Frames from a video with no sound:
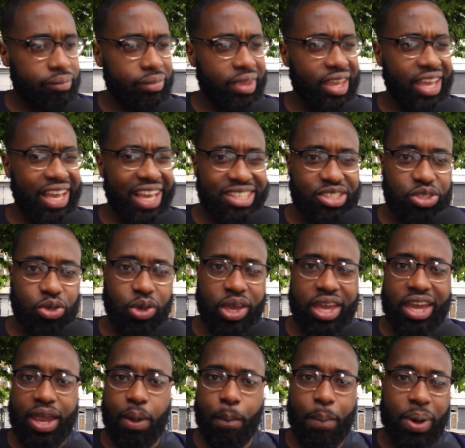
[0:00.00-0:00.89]
It's
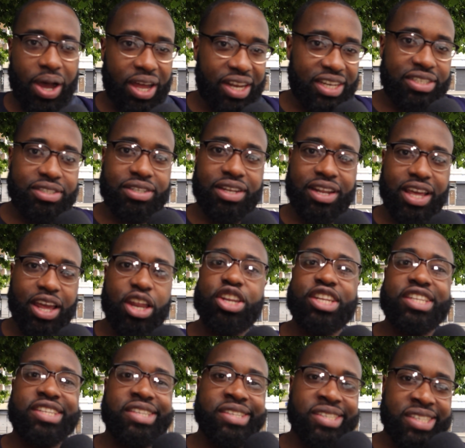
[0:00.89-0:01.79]
okay, but I need to like
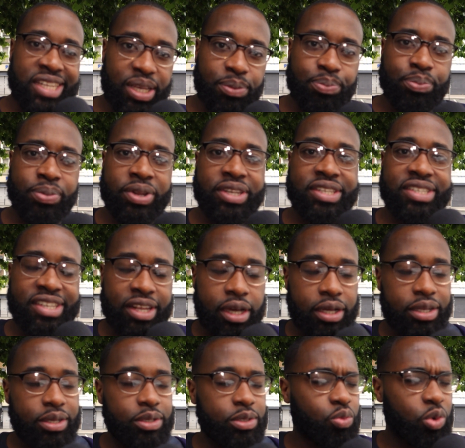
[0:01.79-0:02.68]
deep
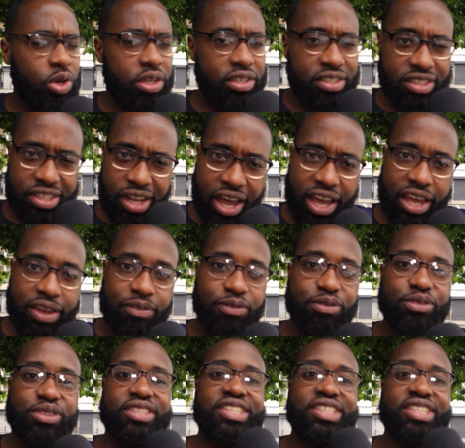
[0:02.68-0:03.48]
what dive